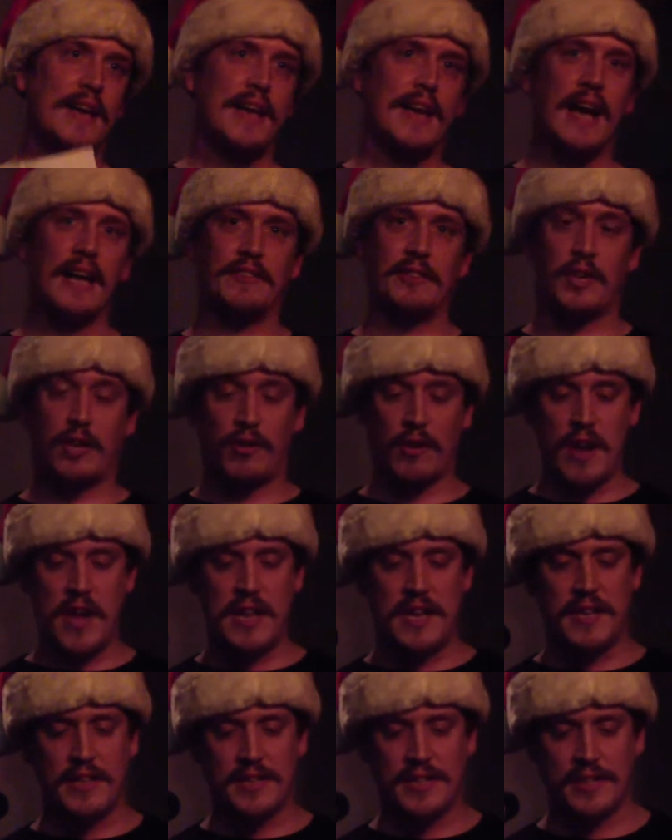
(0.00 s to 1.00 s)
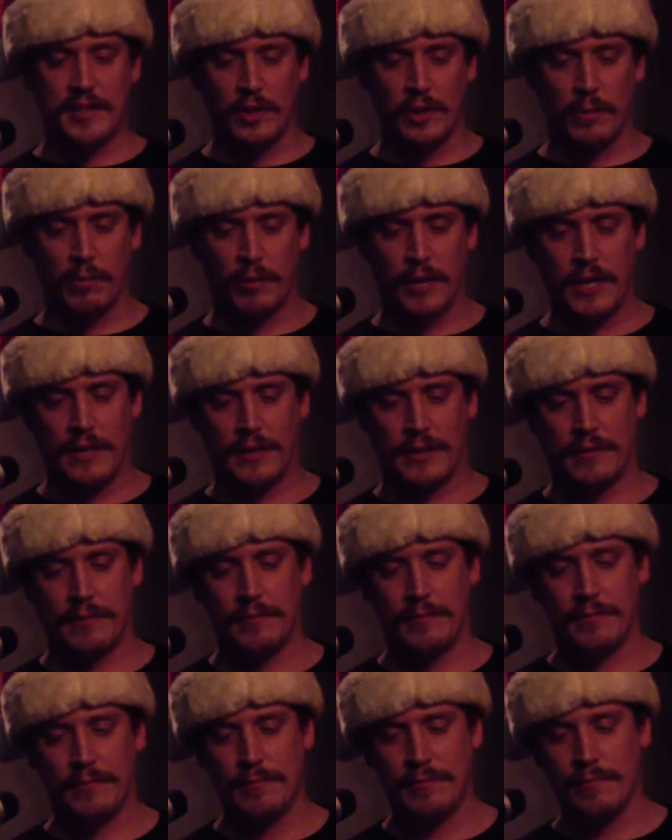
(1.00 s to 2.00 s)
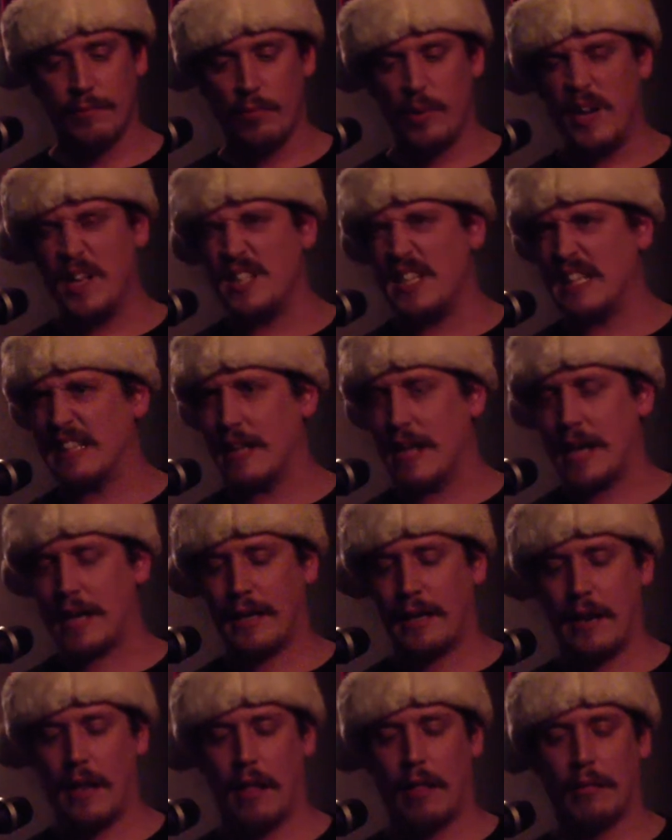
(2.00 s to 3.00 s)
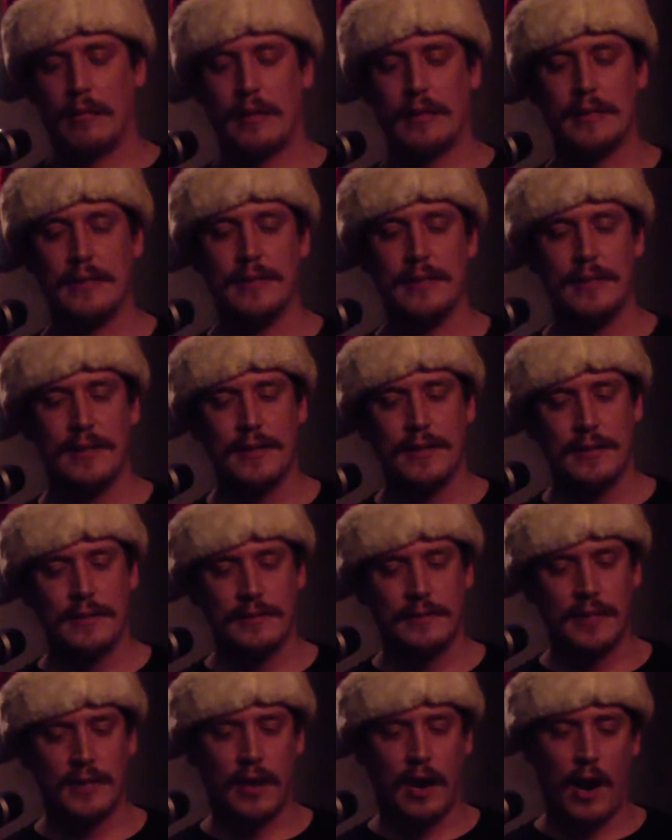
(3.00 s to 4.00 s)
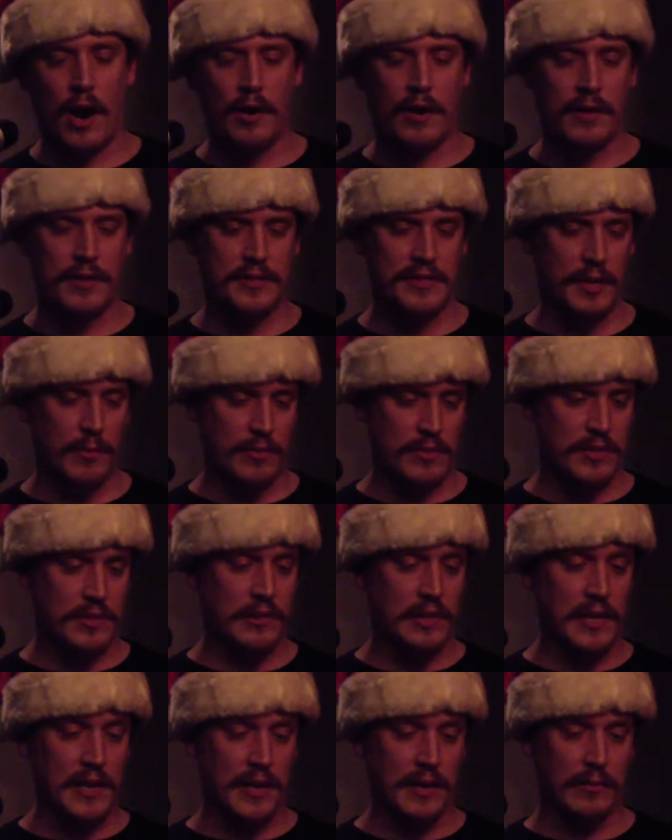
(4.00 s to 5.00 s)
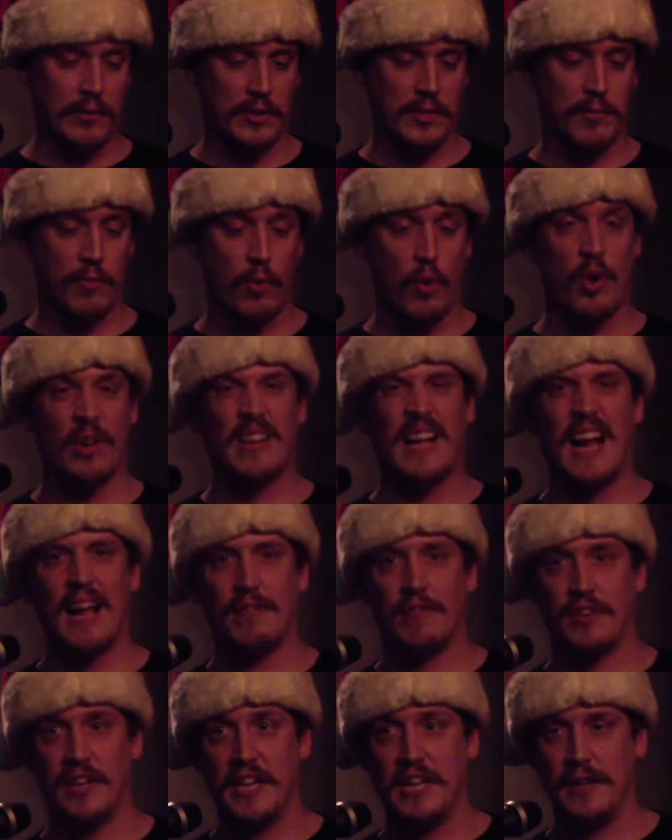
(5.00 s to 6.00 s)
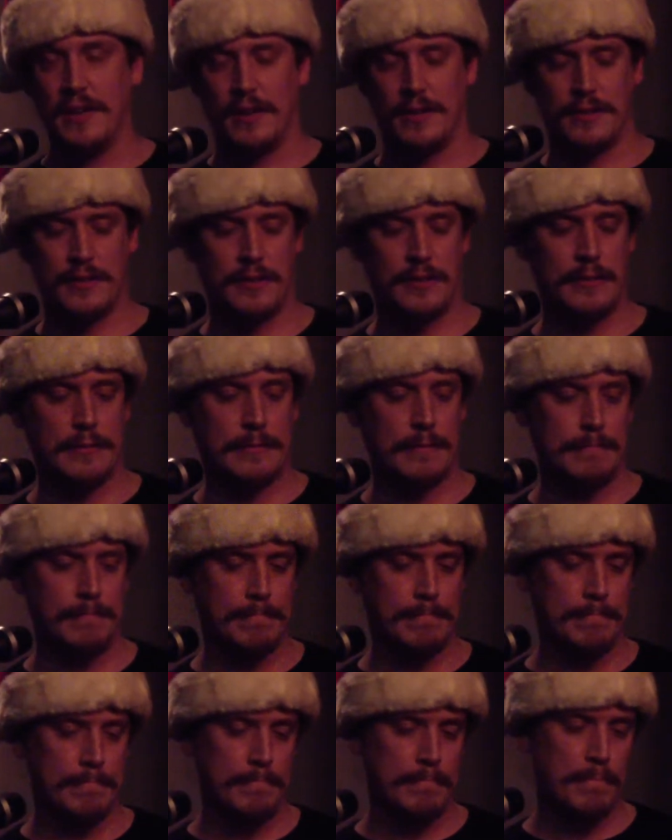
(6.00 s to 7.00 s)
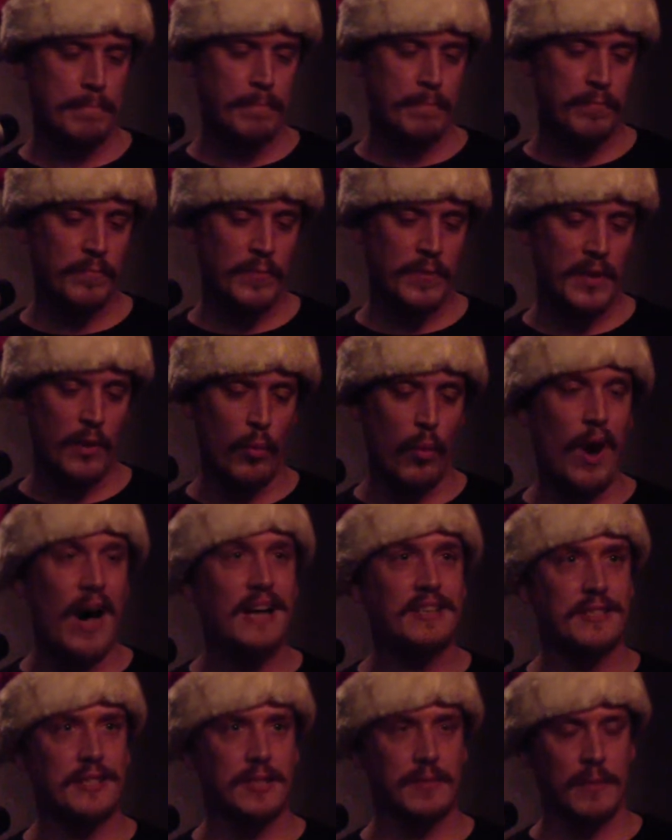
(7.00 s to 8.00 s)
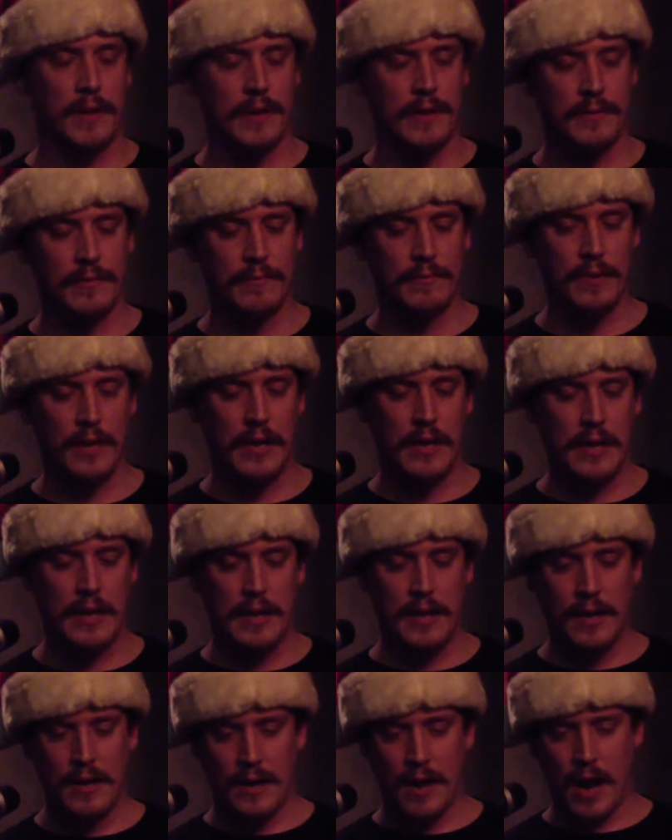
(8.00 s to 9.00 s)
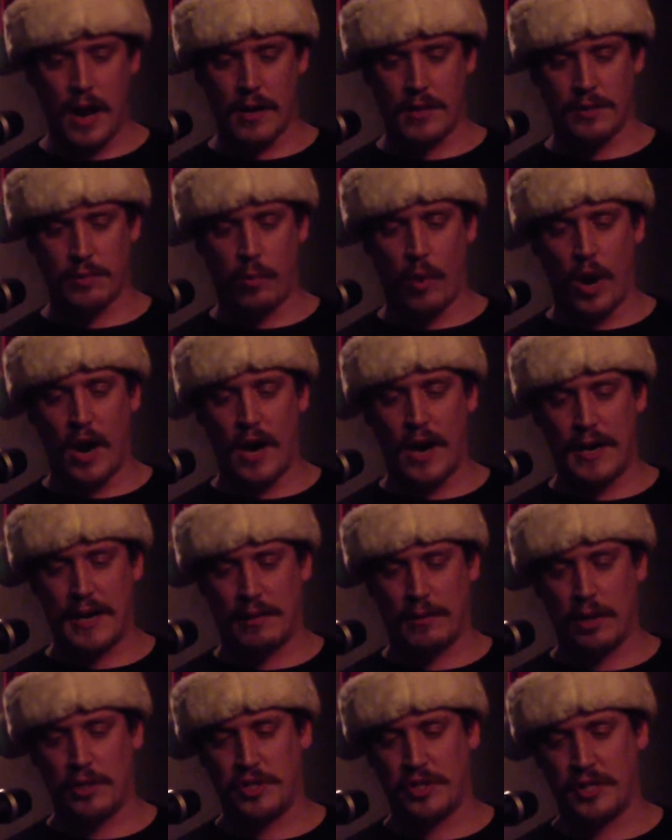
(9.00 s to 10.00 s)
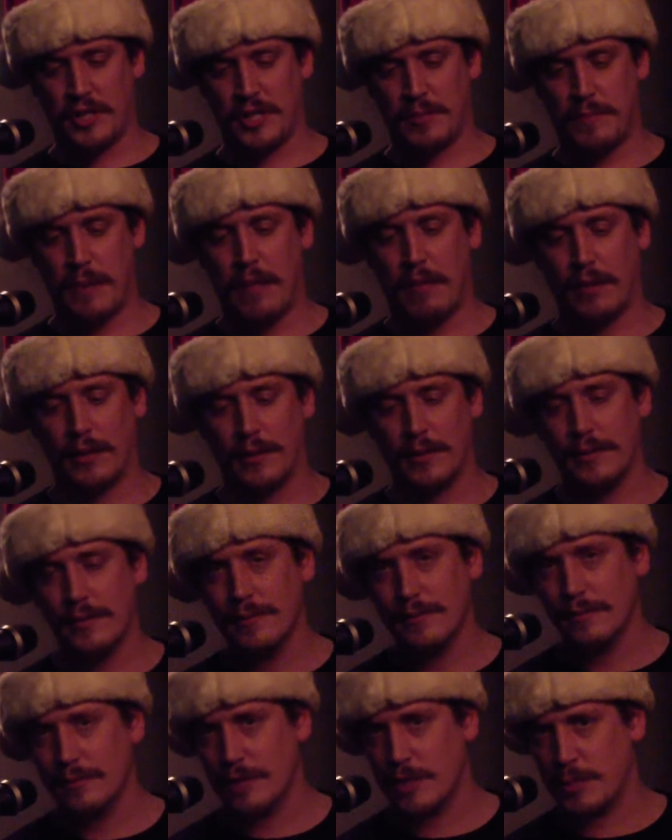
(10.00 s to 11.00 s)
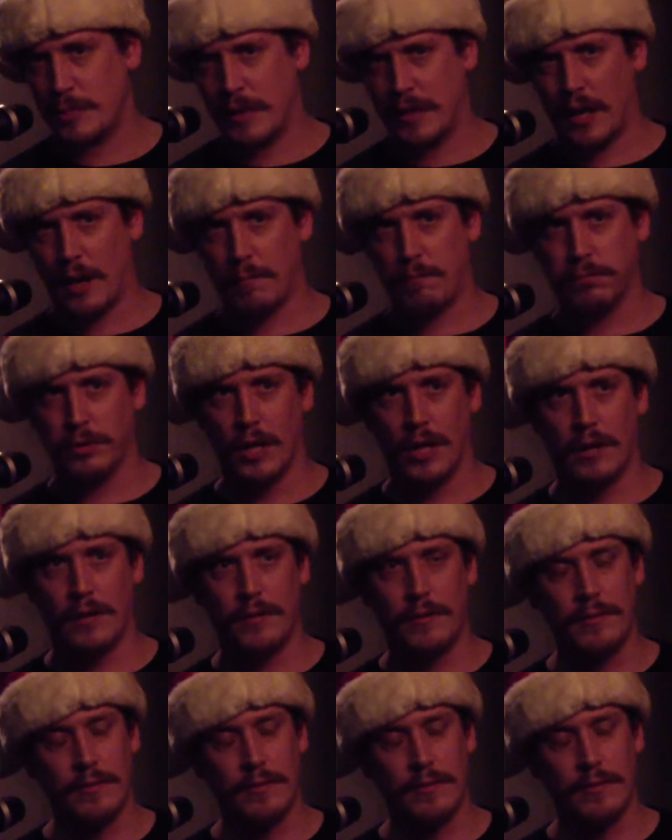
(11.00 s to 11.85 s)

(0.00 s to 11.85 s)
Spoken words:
At the creek, he's still breathing, wheezing like an elk. The carcass he was cleaning looks more alive than he does. He watches me, eyes wide, clutching his belly, spitting up blood.